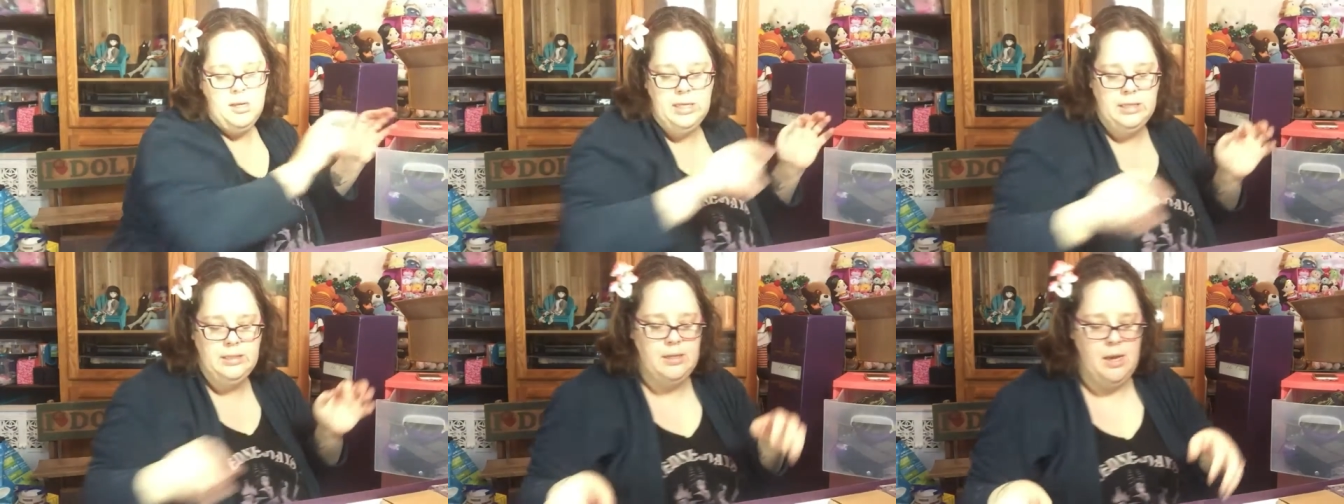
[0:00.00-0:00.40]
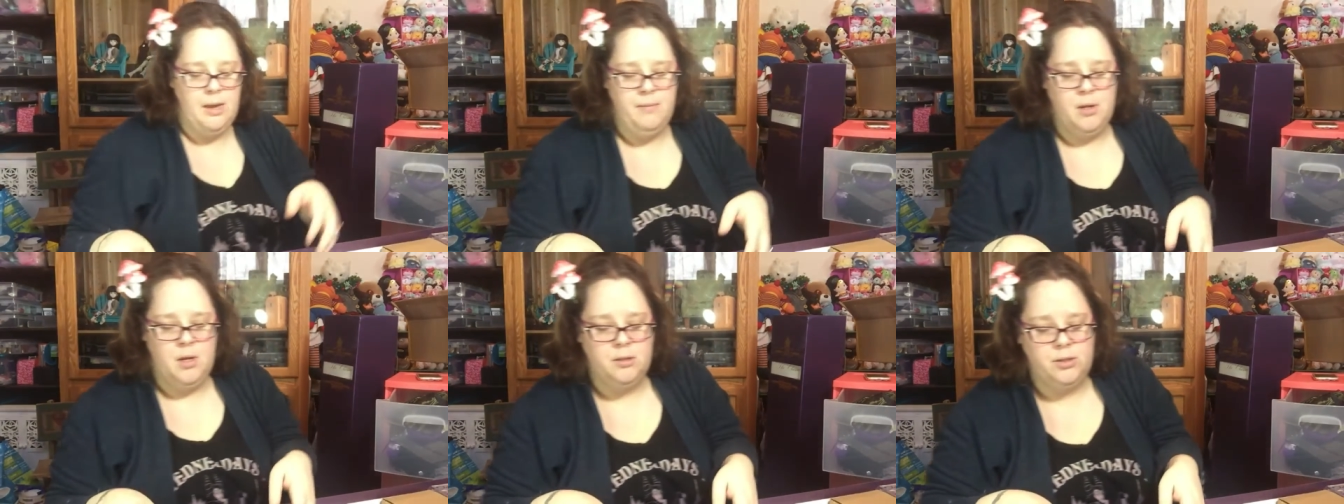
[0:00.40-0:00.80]
because
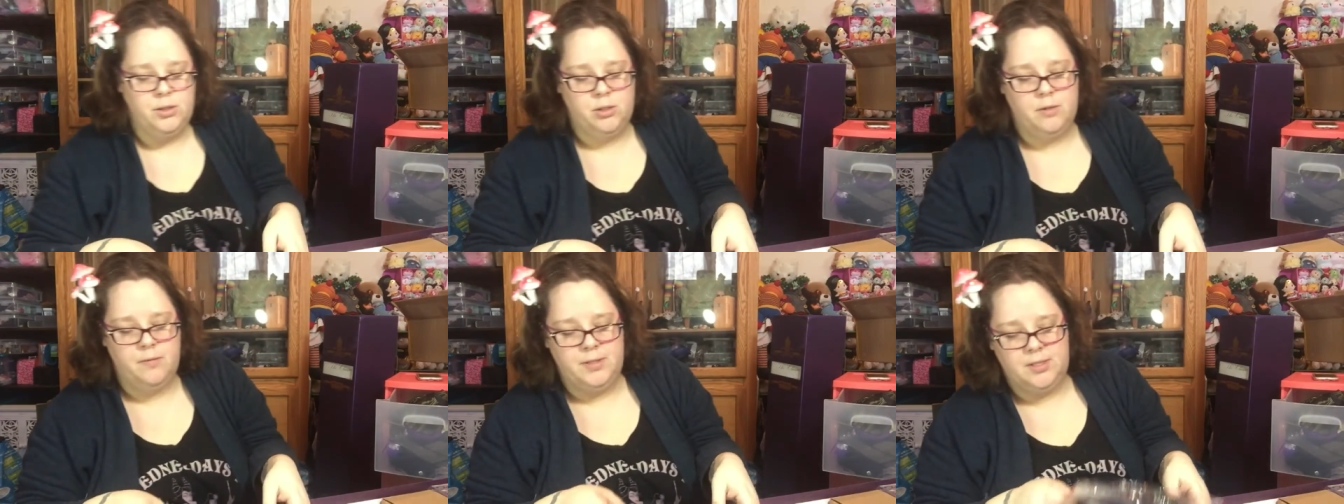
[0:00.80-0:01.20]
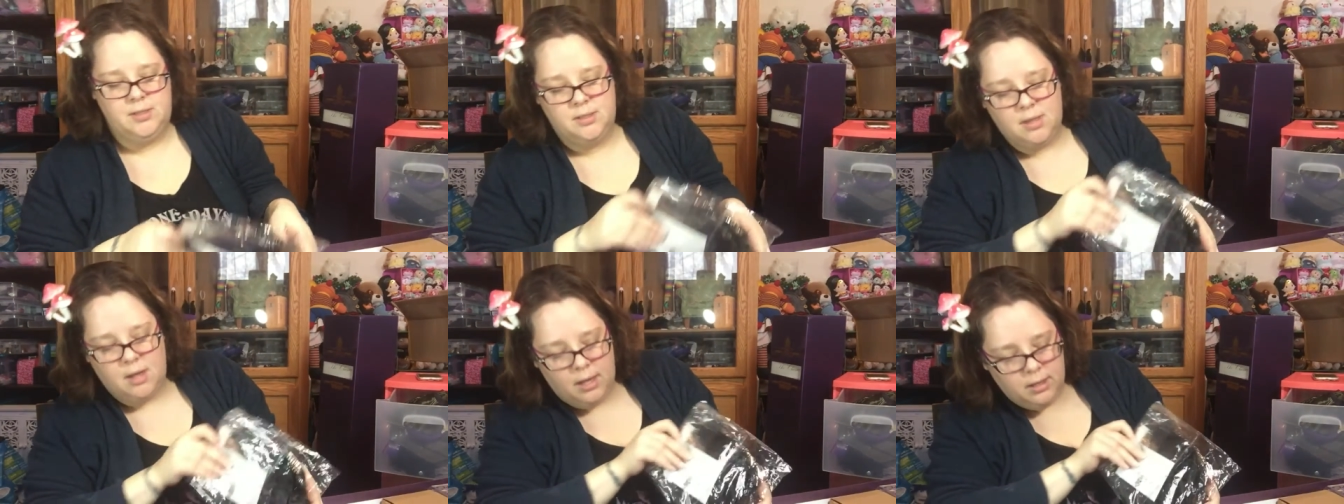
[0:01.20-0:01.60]
I'm not sure of his
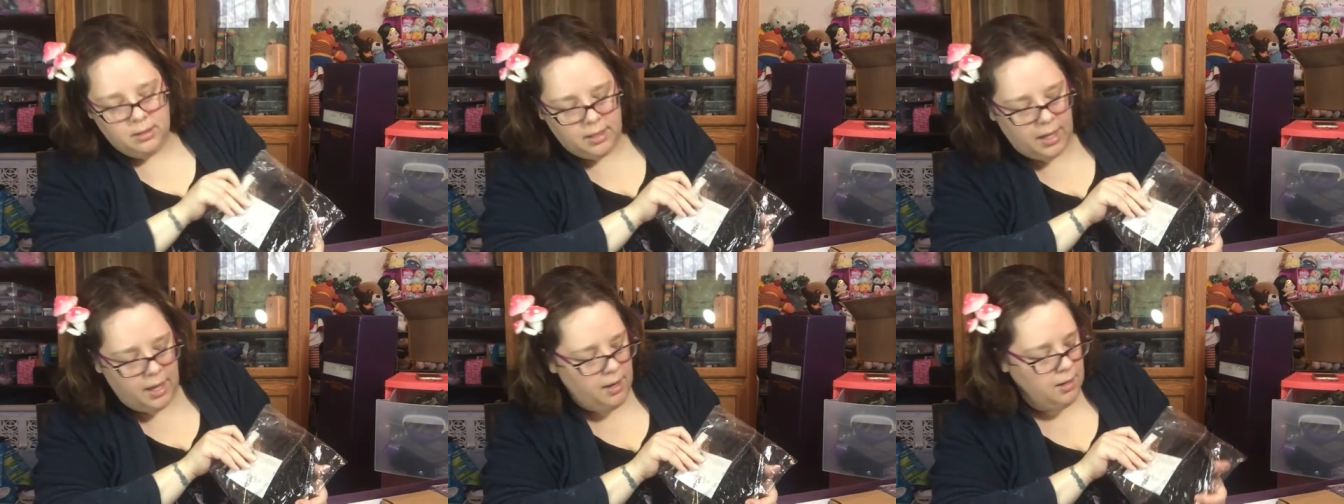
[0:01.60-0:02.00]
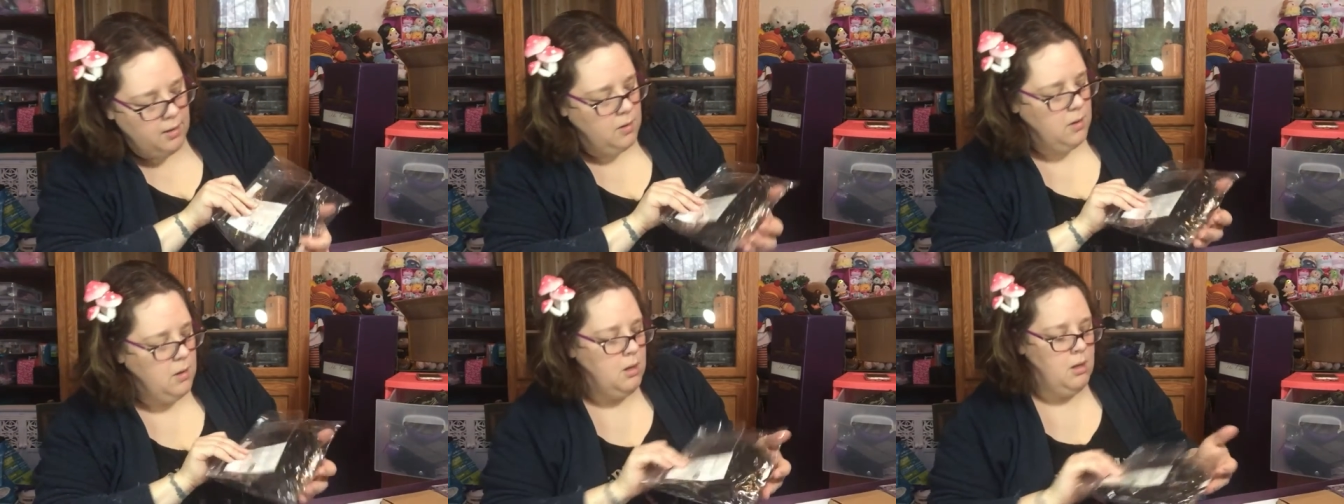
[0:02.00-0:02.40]
style yet.
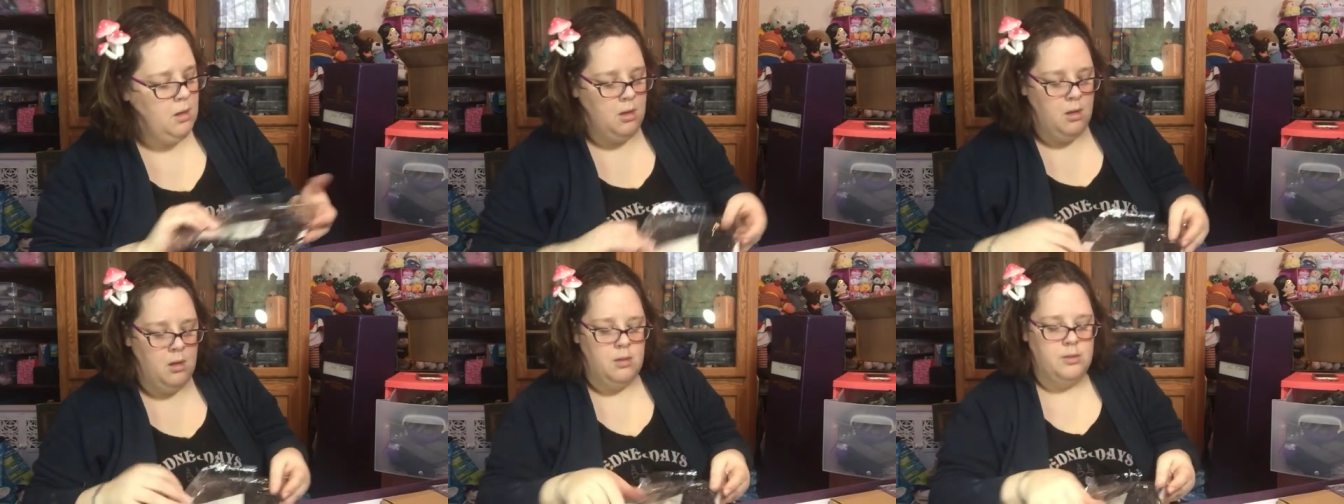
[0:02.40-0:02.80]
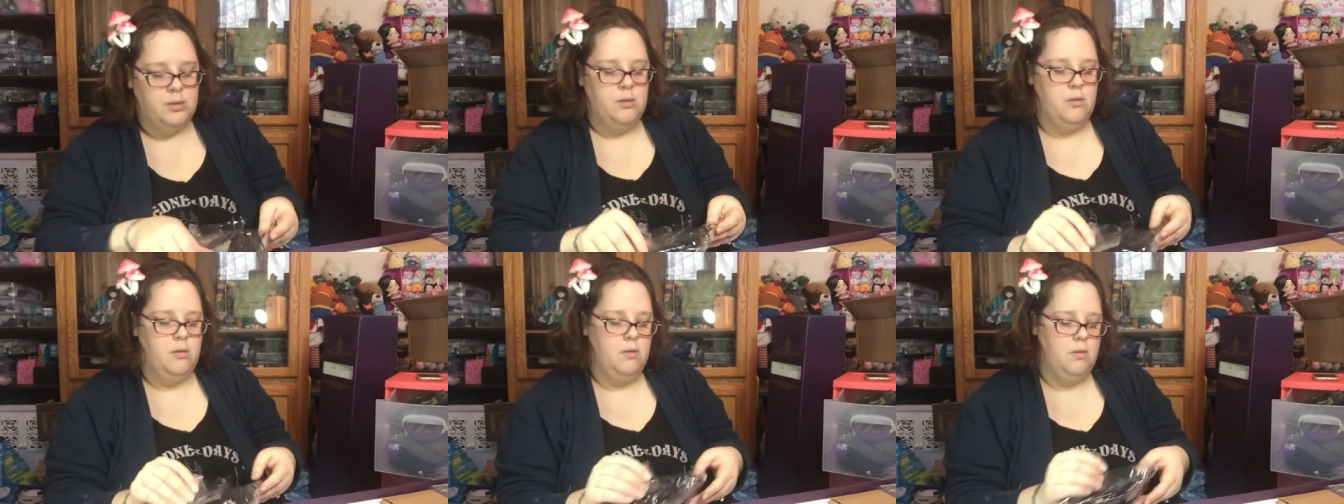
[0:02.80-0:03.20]

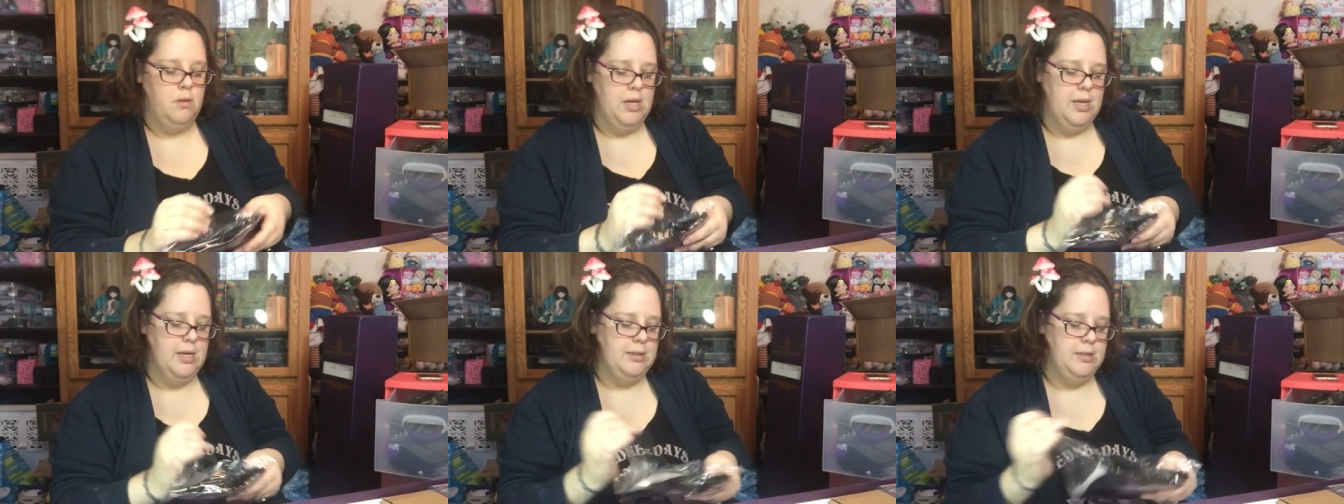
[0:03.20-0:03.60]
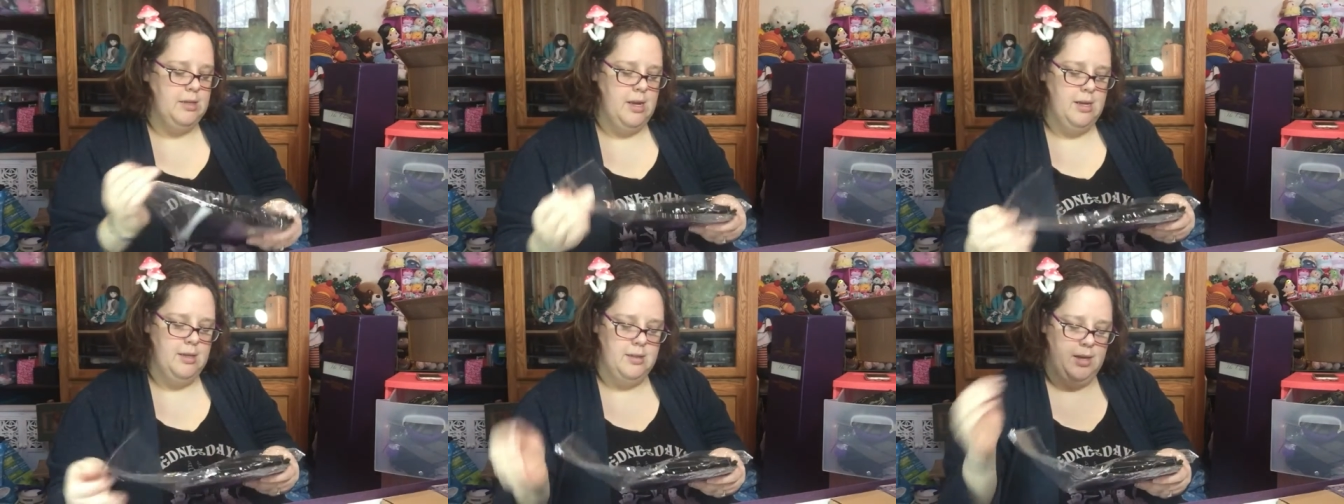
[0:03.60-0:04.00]
So
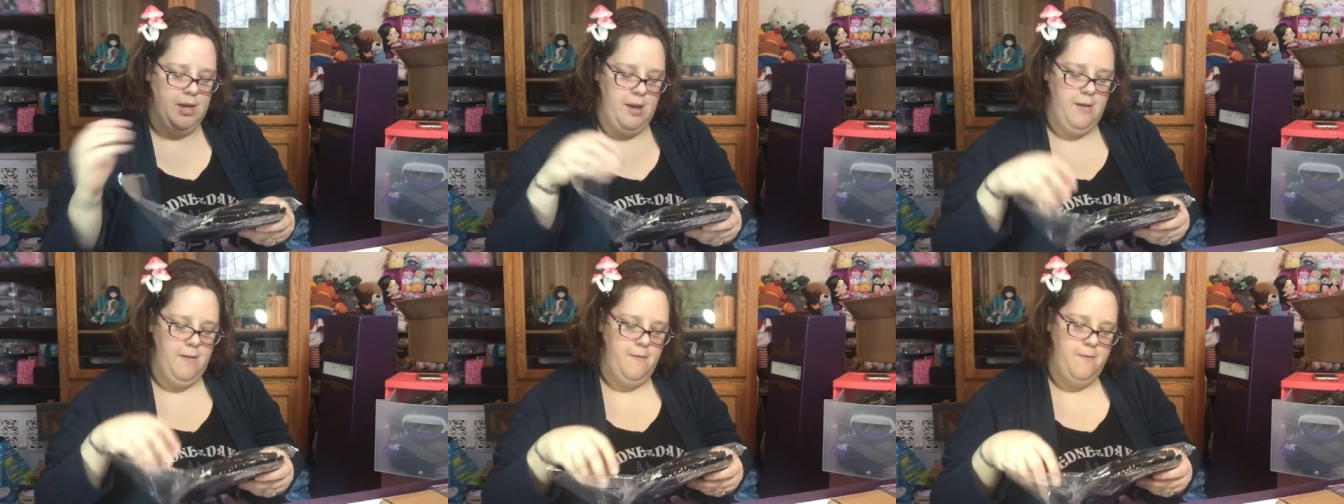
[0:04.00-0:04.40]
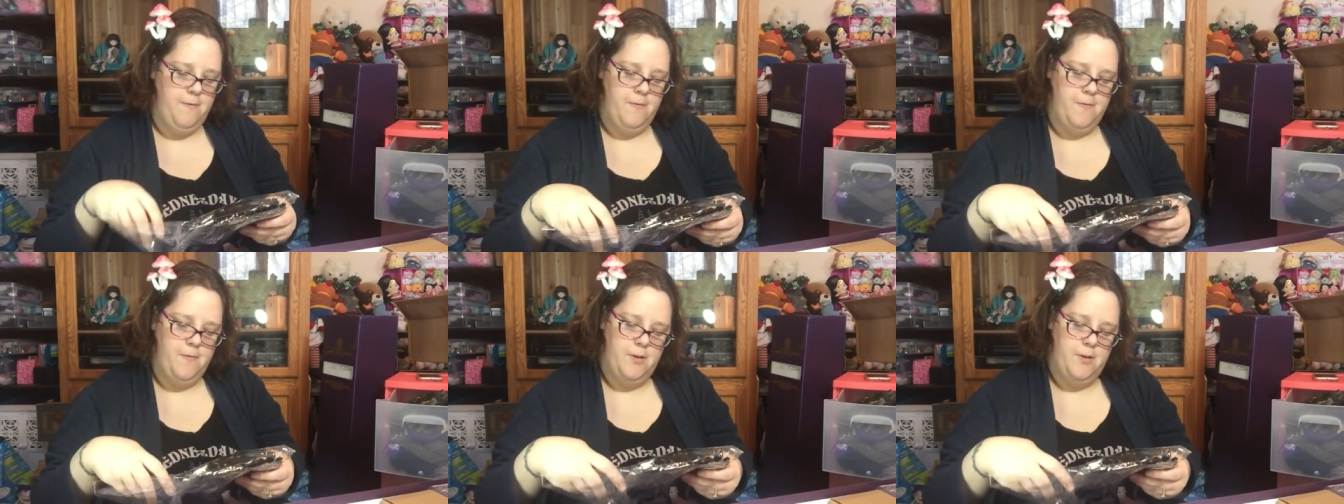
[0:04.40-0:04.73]
this is a gift